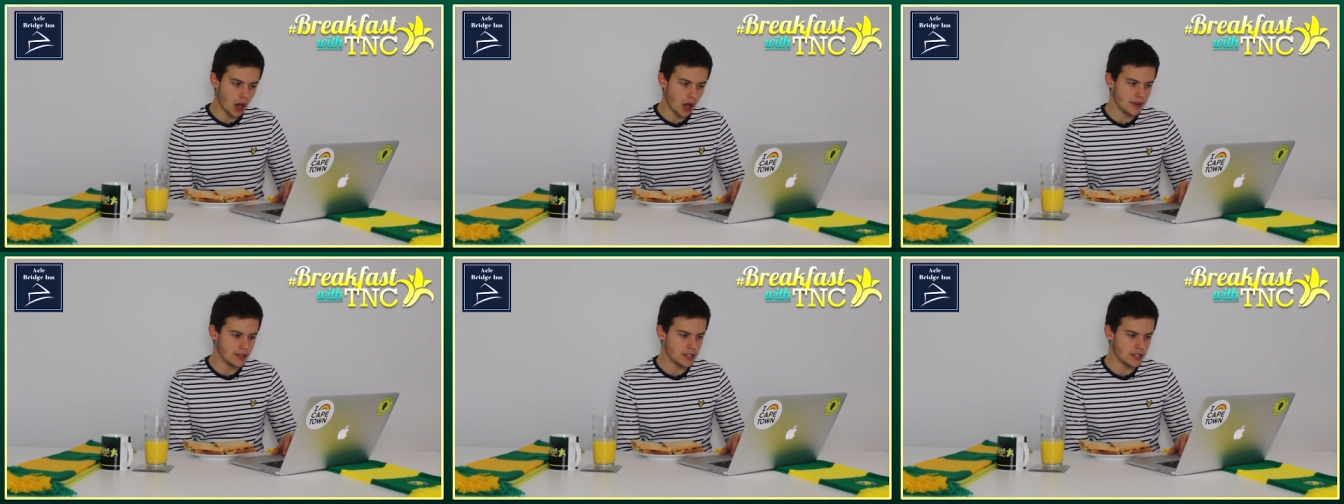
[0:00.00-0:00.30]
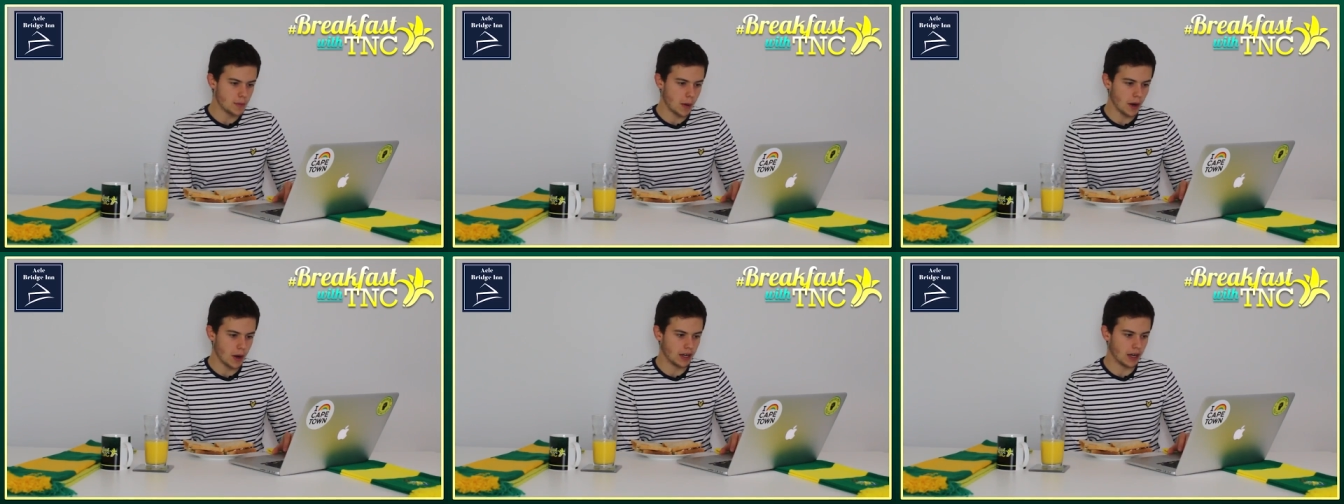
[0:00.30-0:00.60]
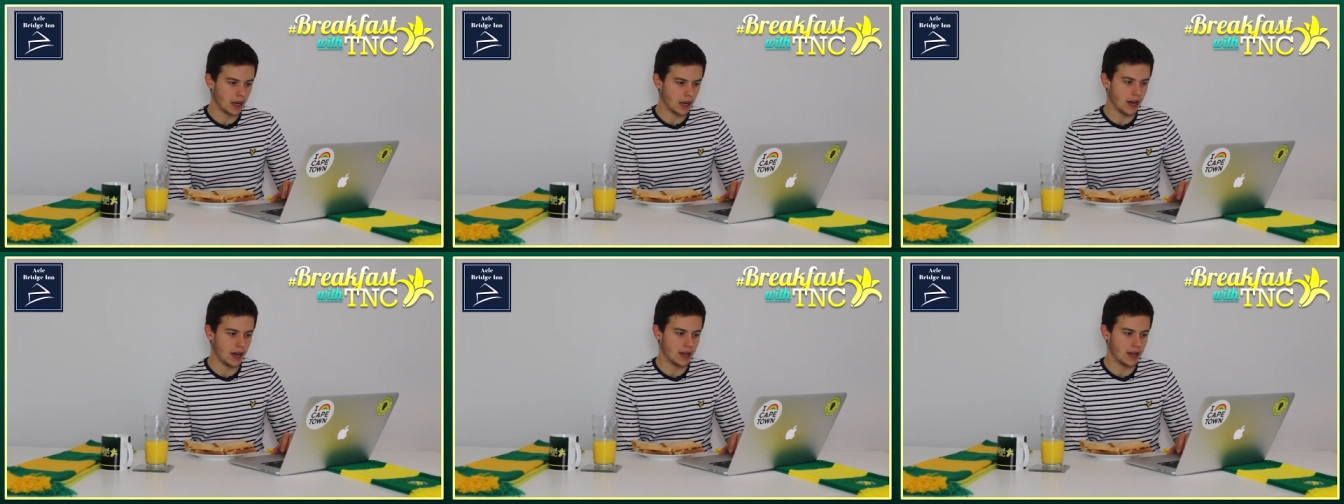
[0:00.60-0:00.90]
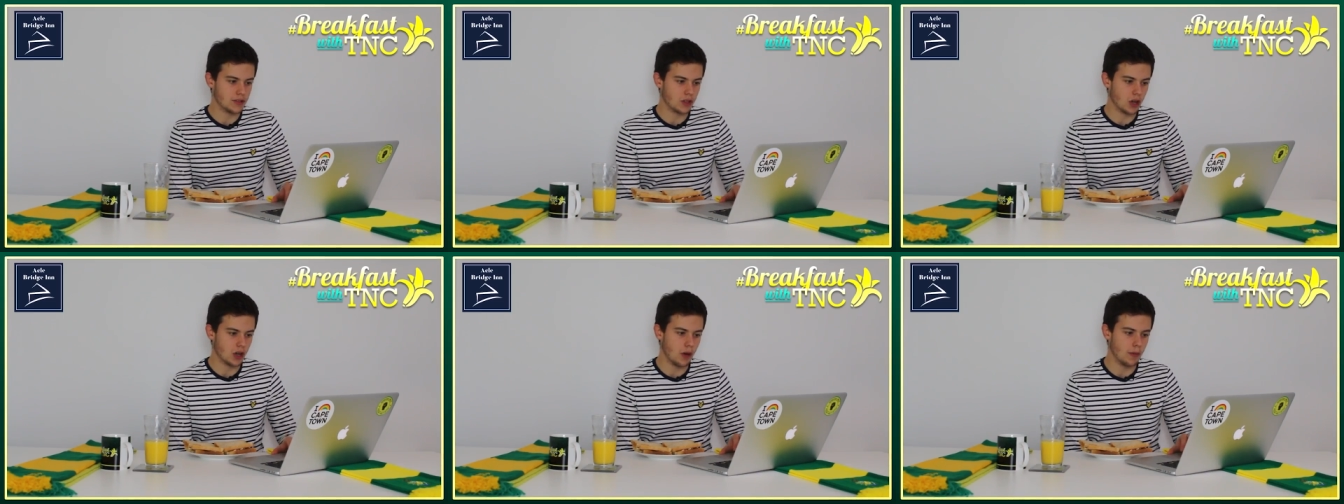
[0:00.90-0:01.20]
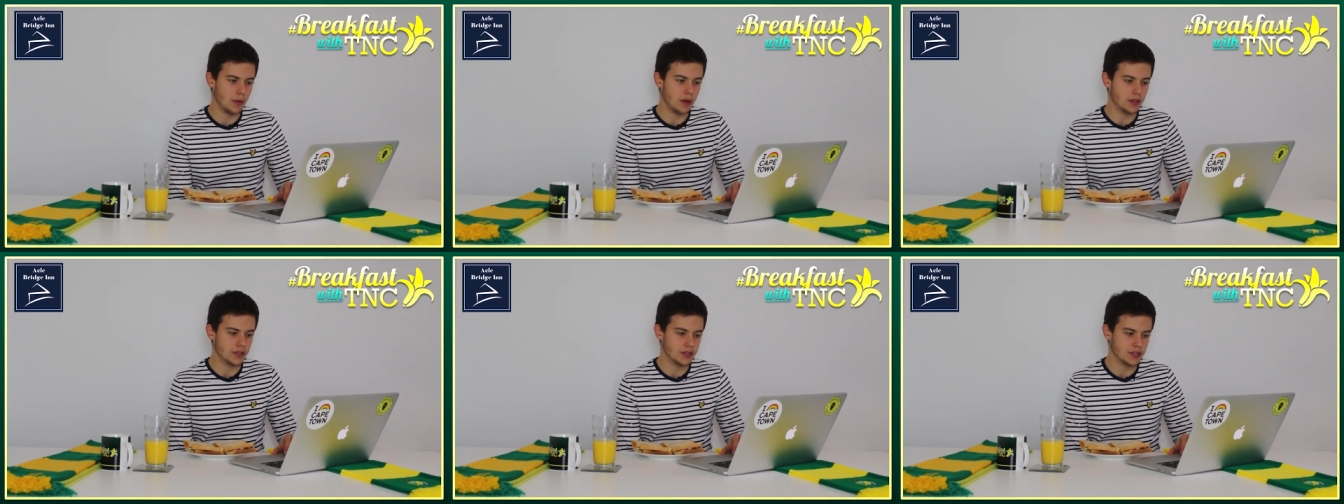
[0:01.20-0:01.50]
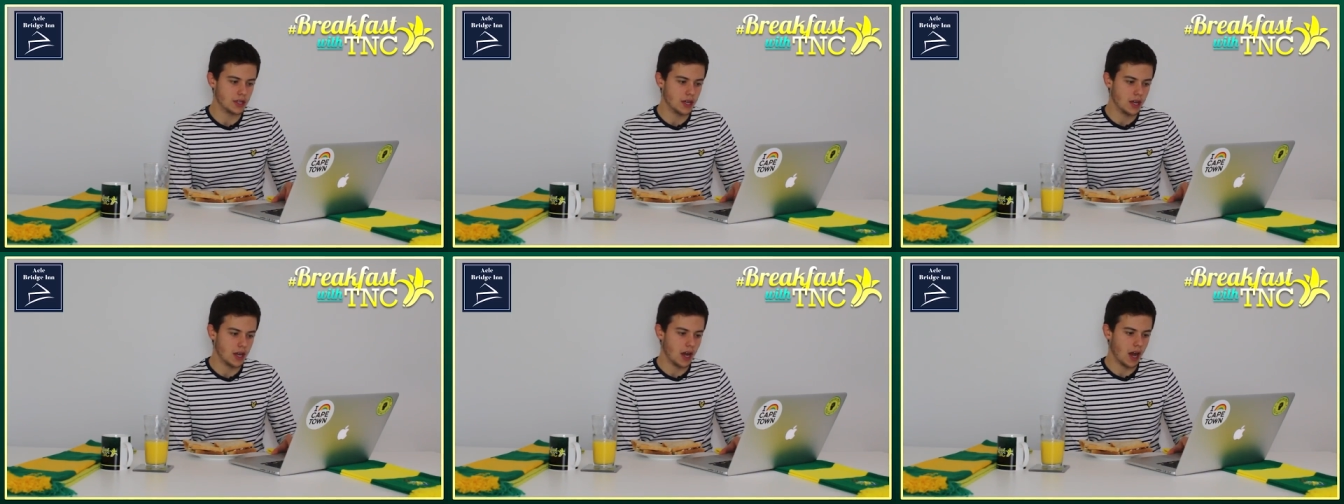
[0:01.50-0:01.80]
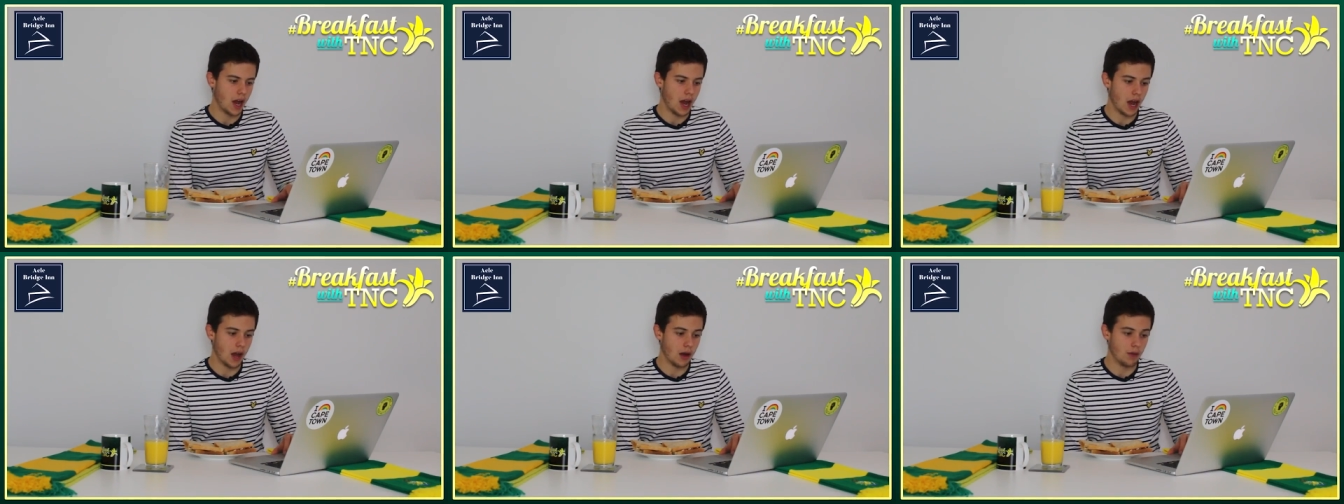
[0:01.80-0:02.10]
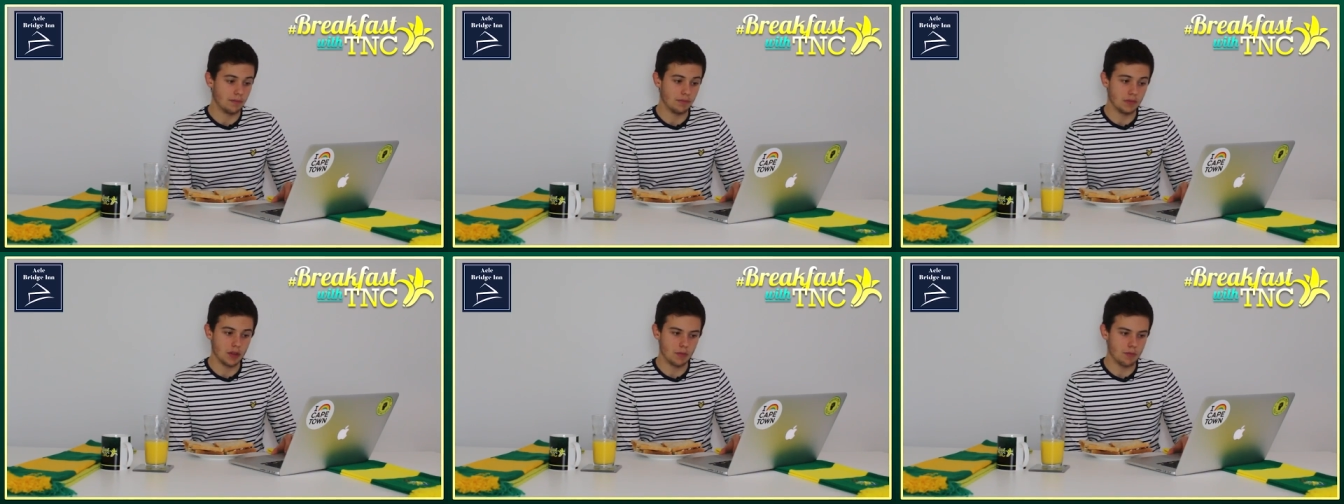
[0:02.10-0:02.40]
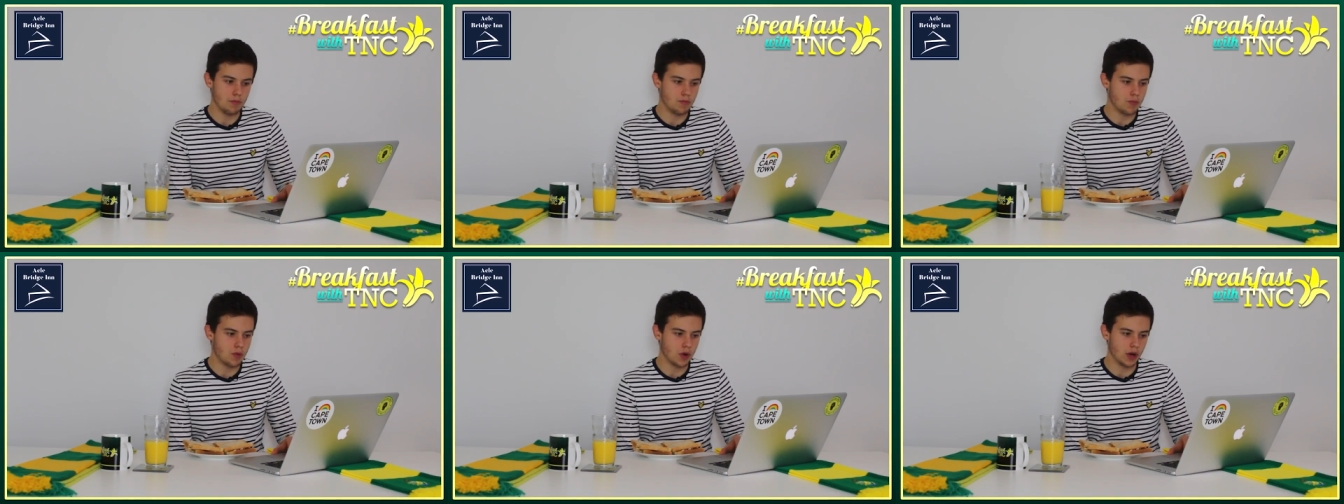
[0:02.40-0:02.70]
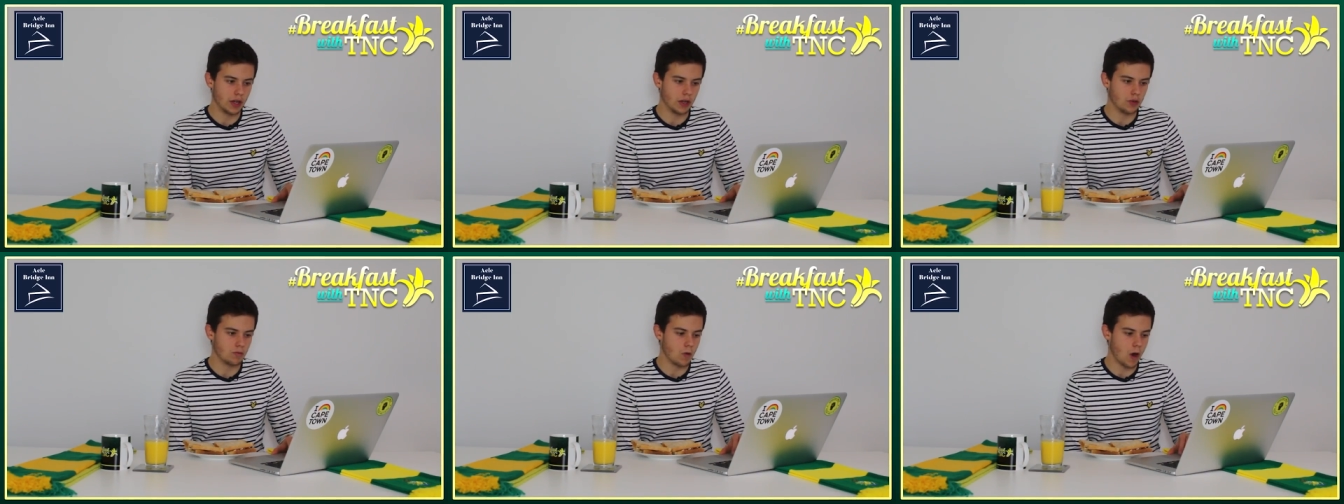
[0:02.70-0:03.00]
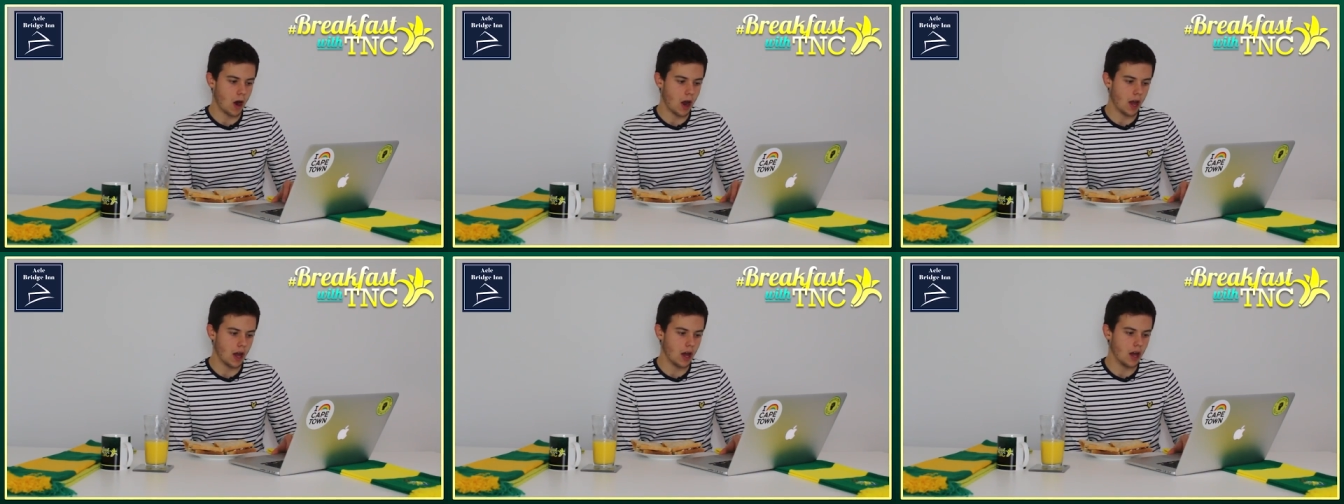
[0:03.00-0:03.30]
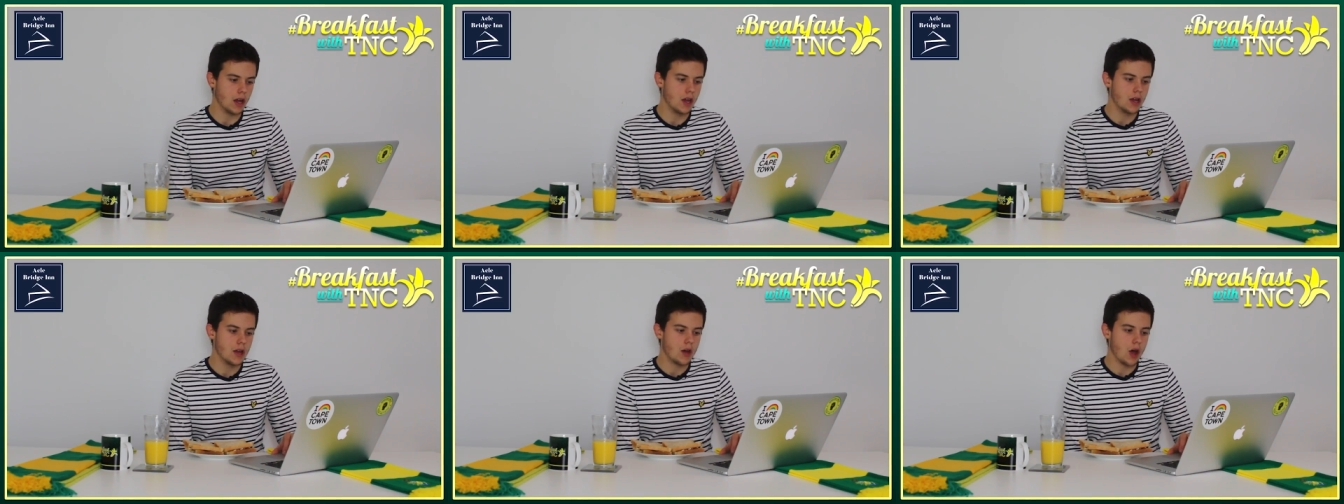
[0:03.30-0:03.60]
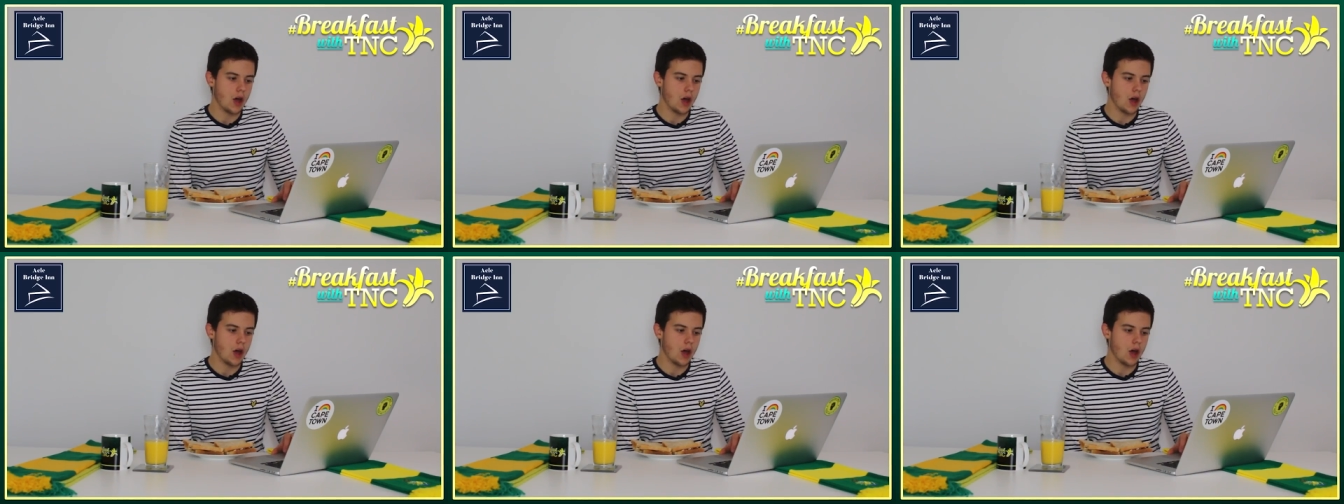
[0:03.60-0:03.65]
This is by Claire Thomas, a brilliant writer